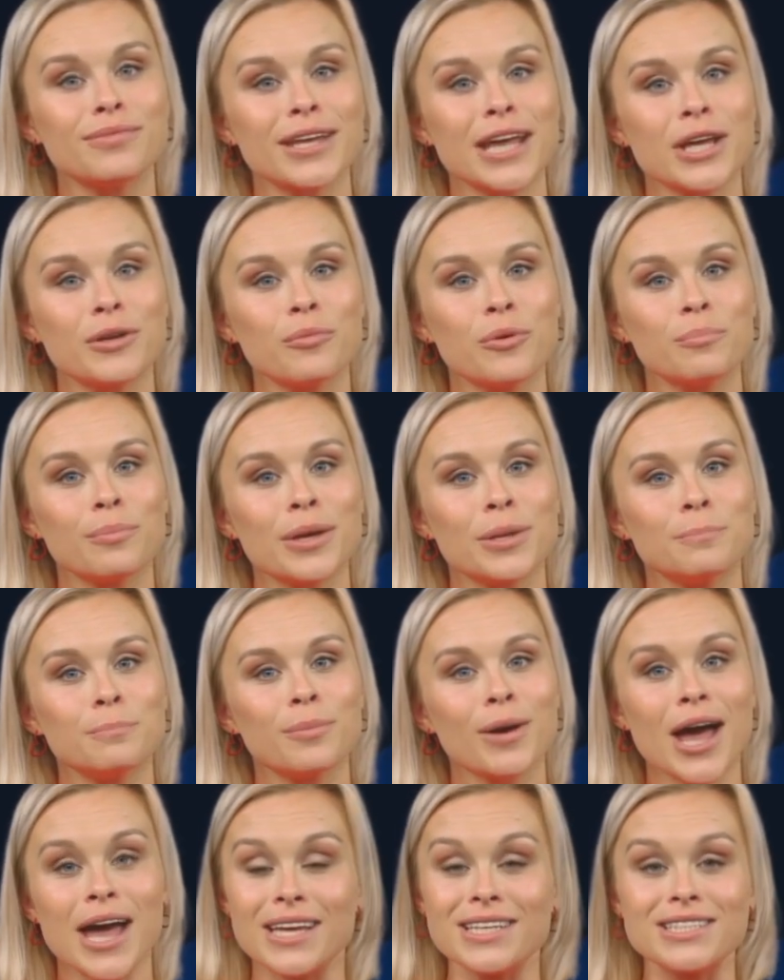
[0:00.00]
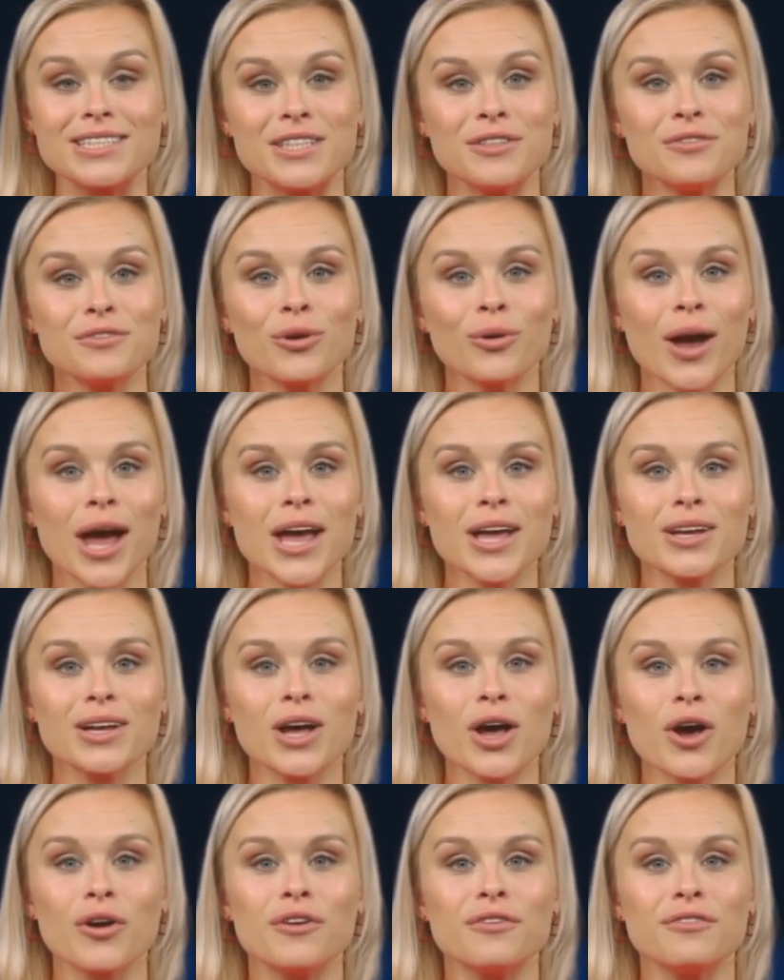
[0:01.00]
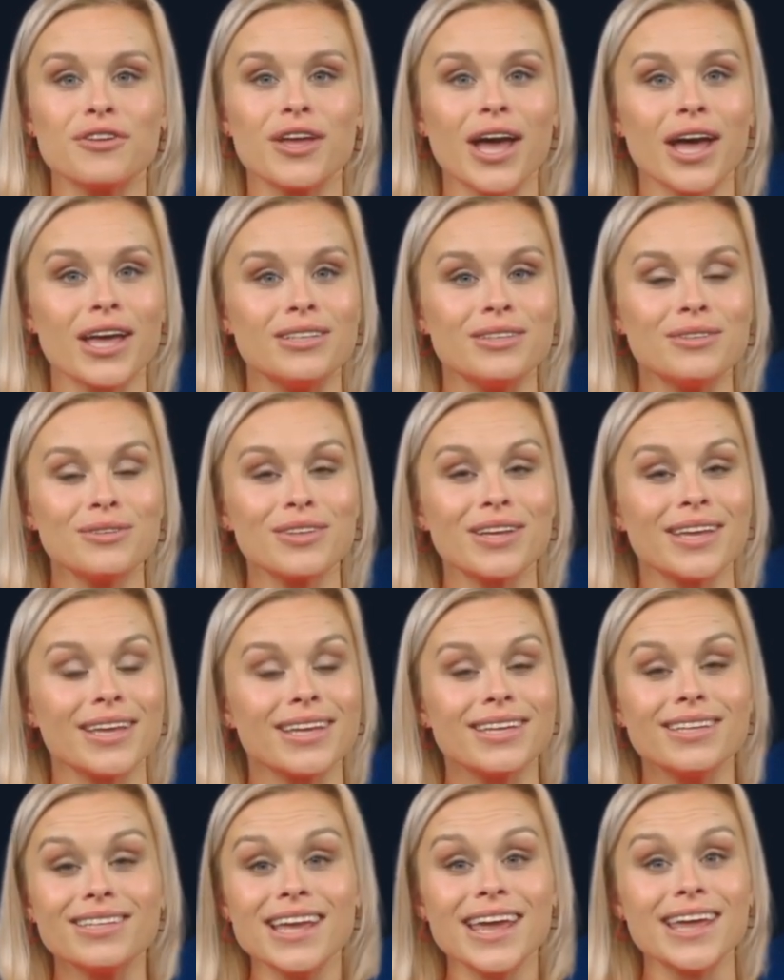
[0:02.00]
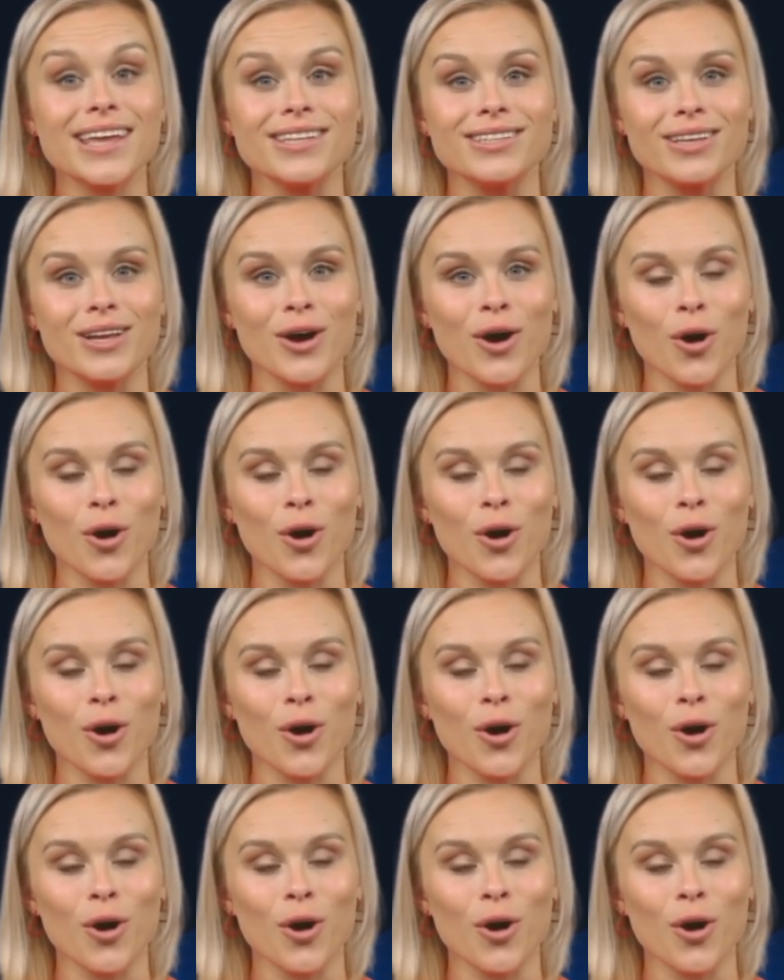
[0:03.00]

It would be best if you had an artifact that contains